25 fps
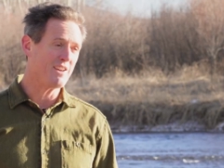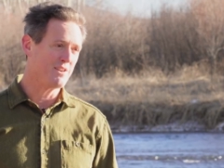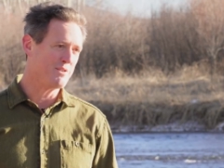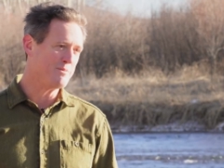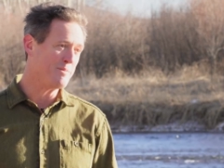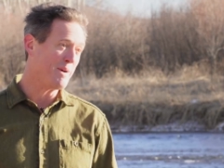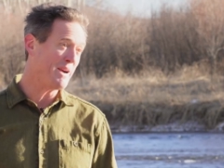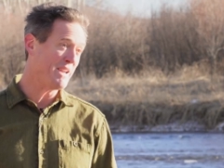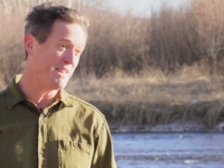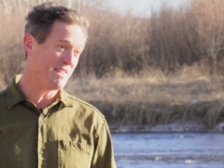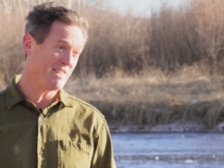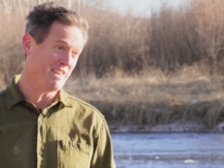you
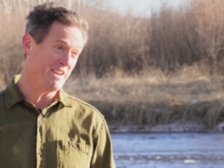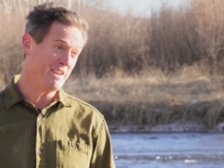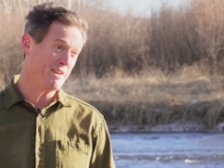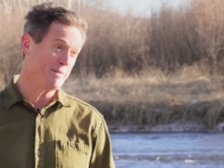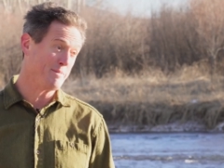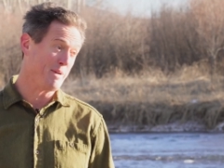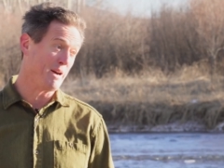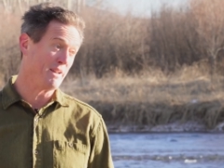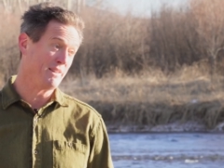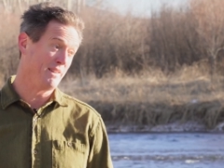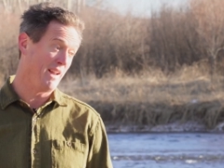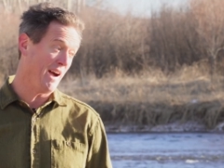might think
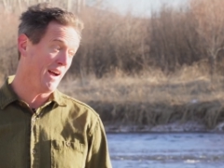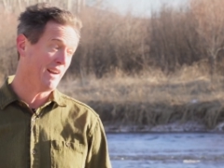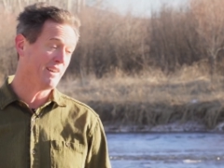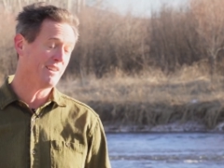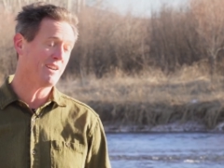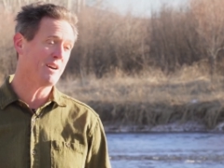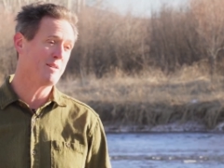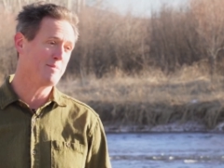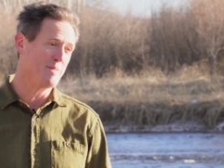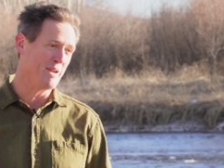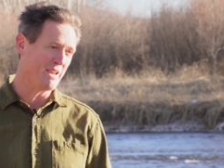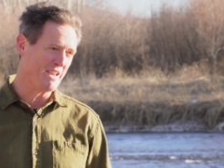about not
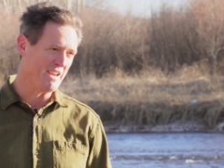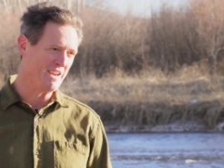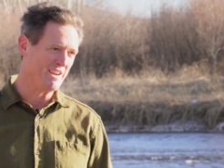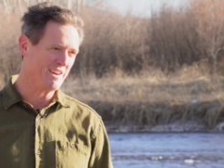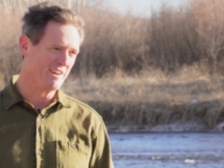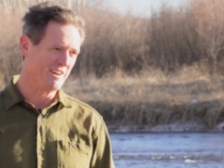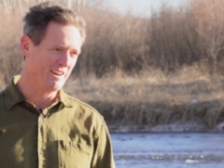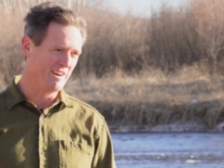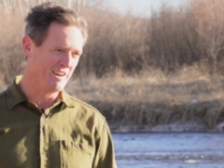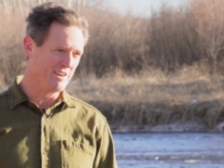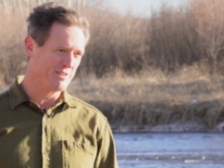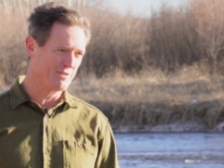coming
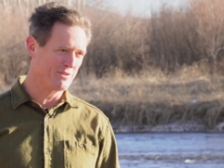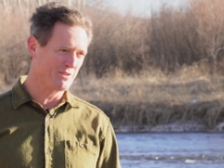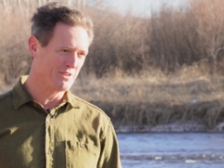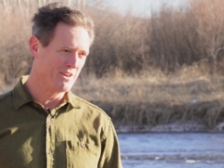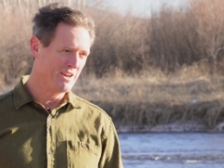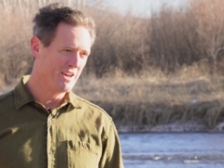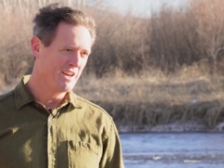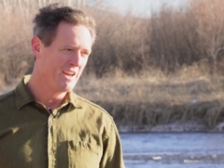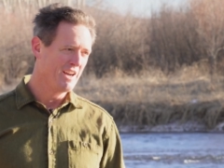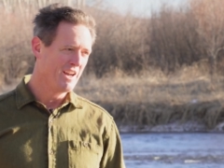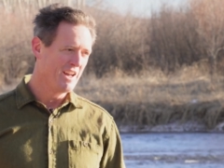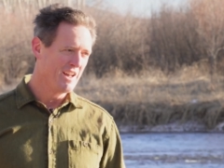here if
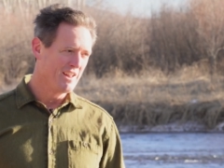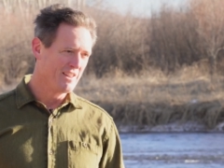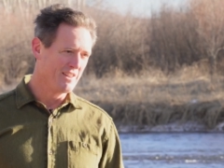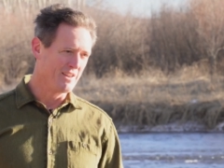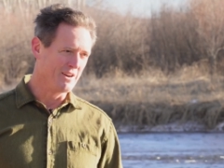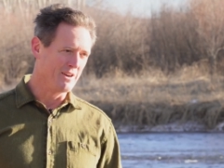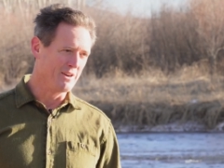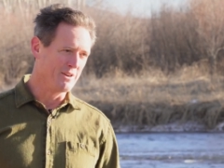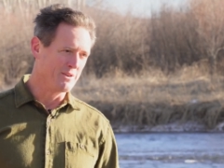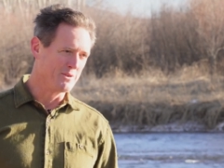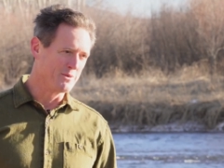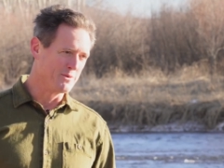
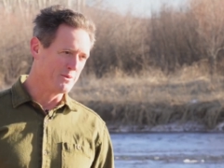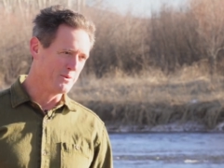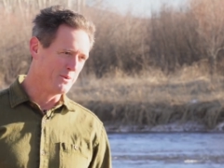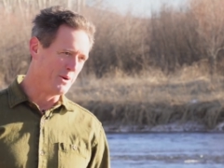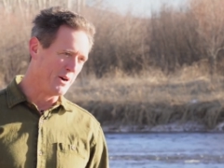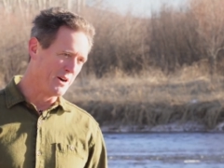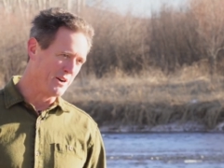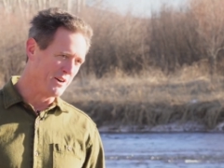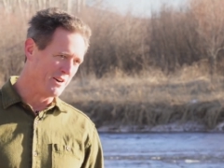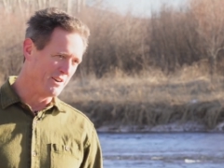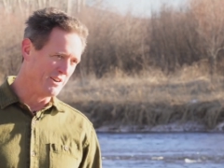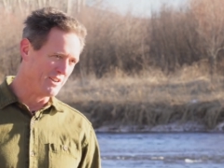the
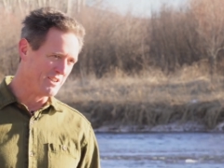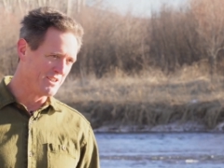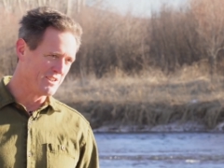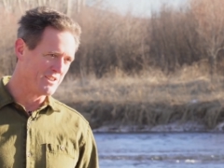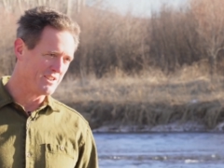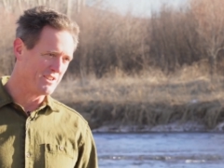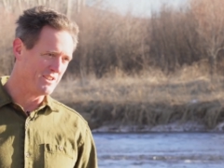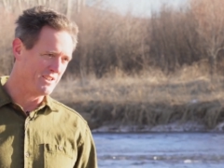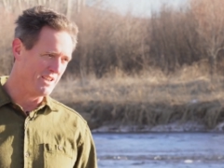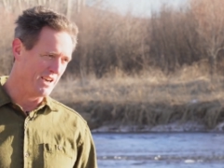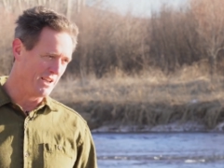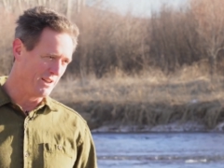water
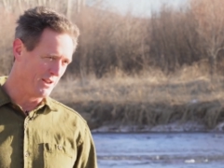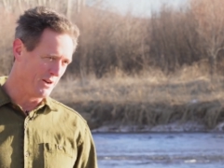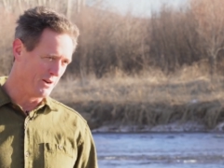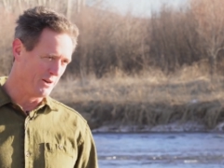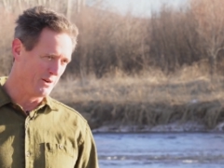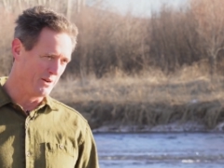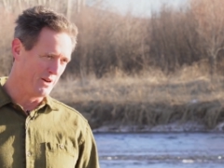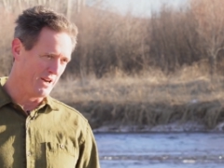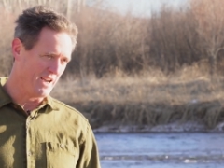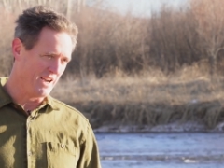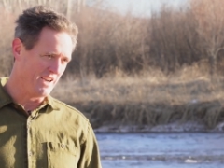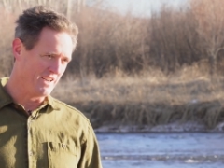is
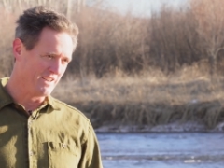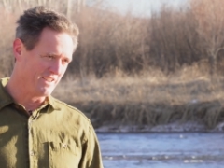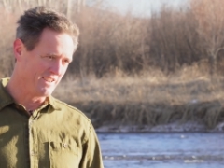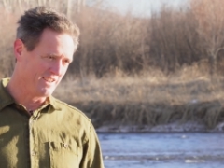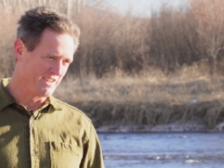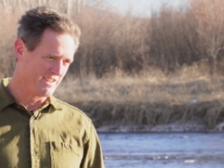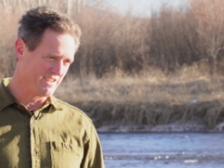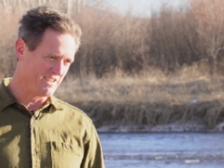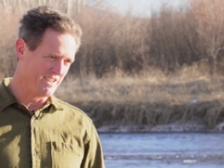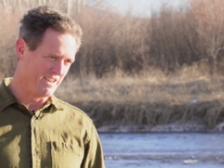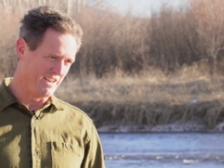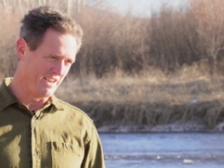yellow and
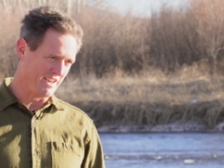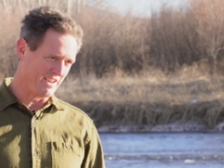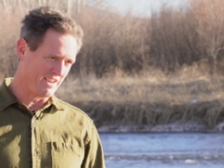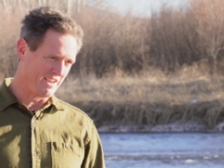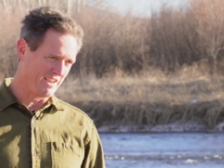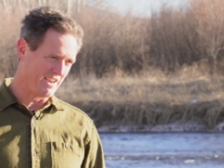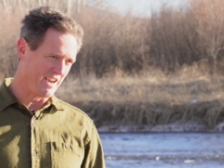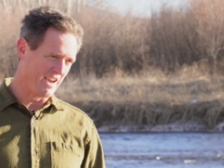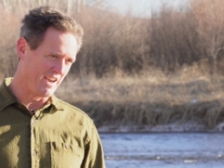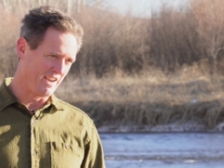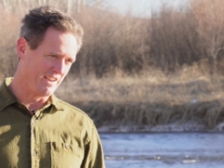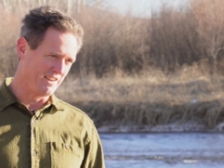acidic
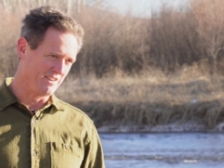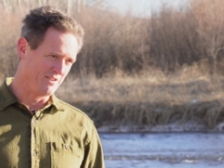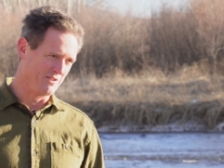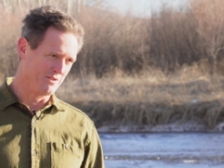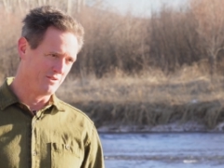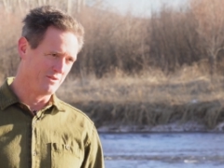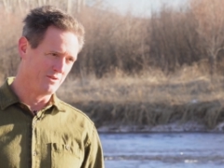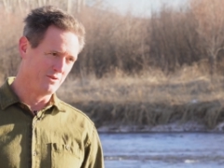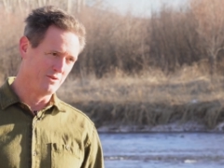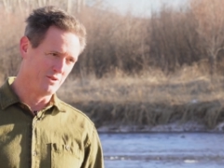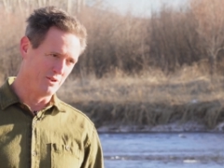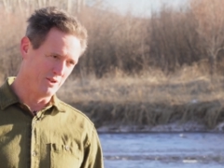
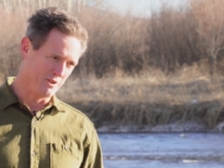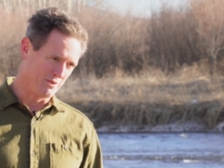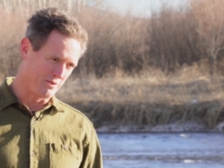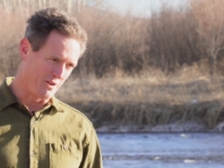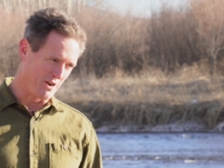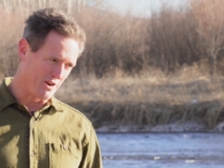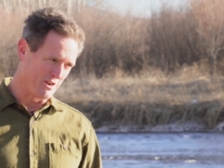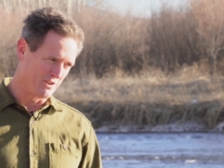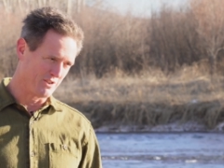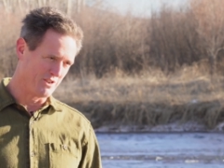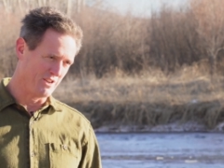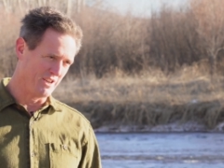and full of
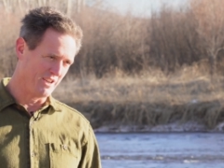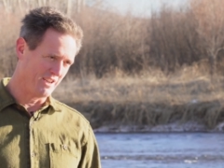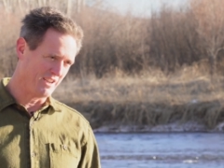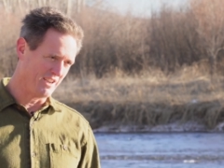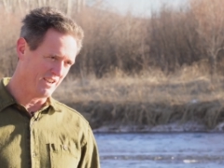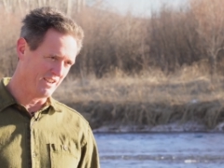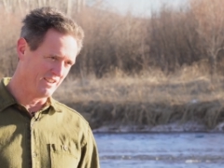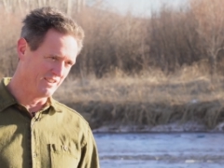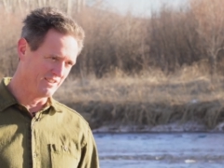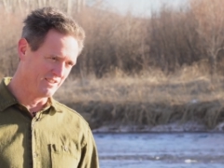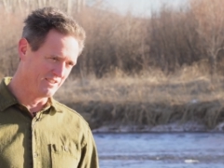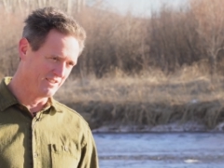arsenic
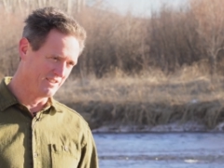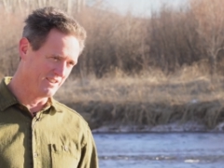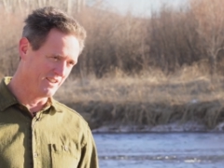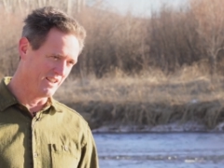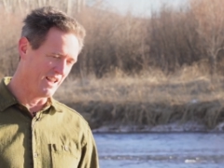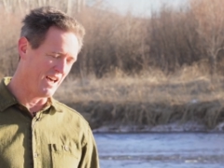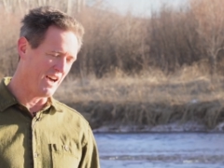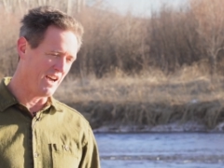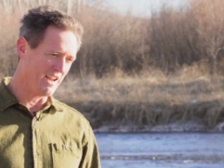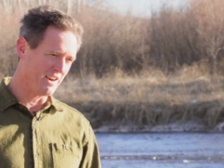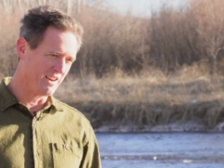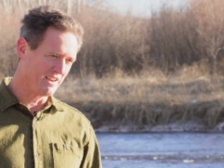and
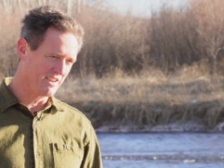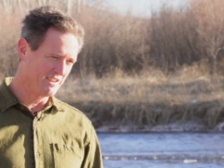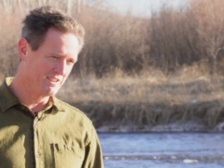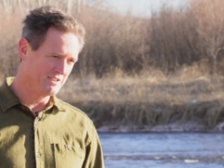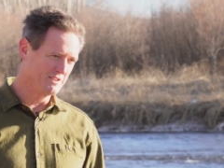lead.